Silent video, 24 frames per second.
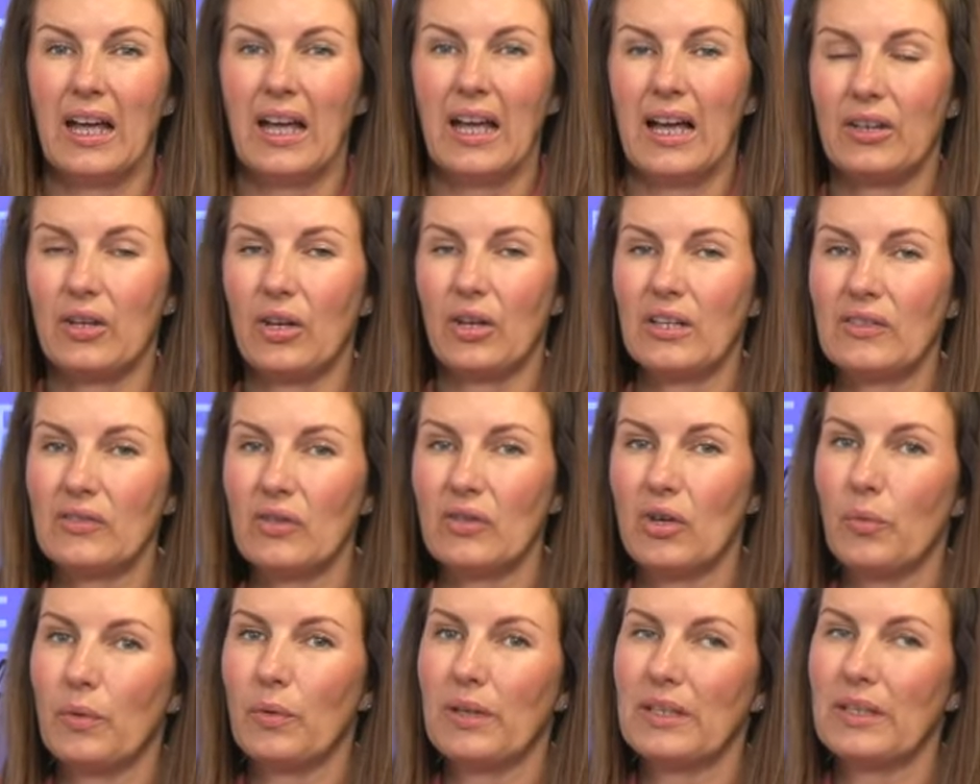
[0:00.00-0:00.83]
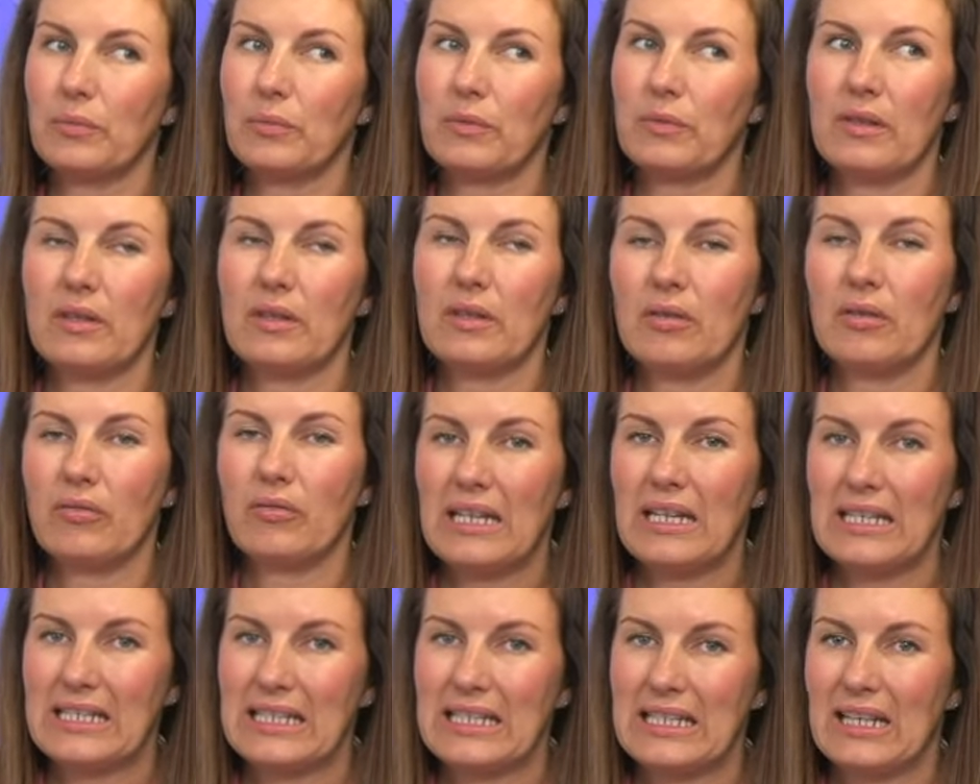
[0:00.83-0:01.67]
And as always with the
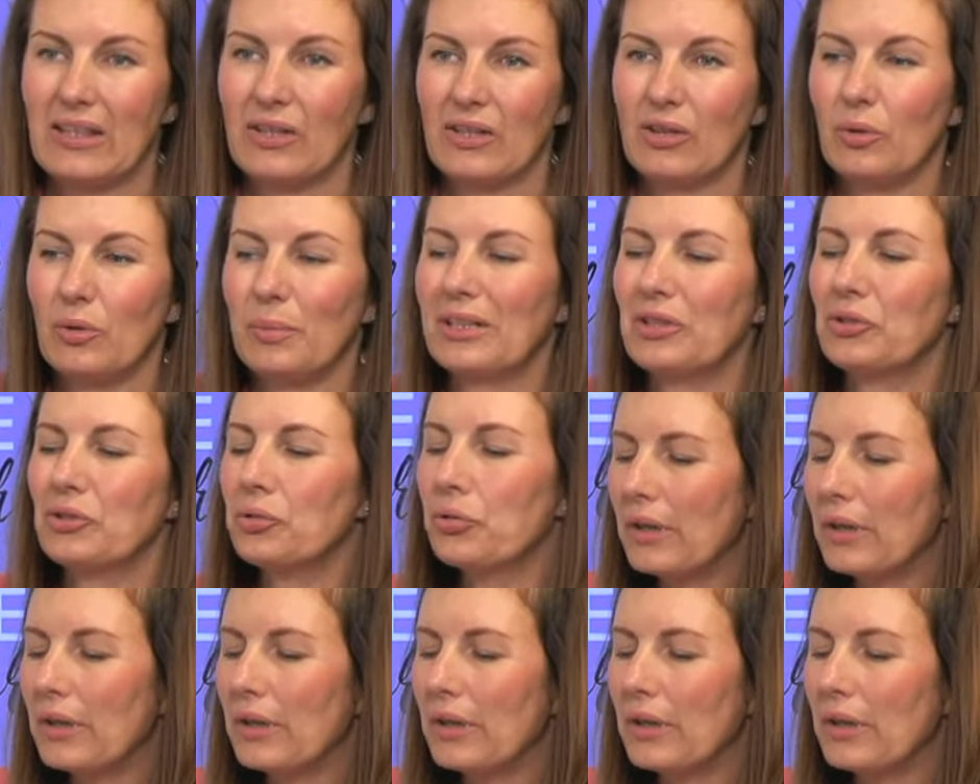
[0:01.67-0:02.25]
Create Together Club,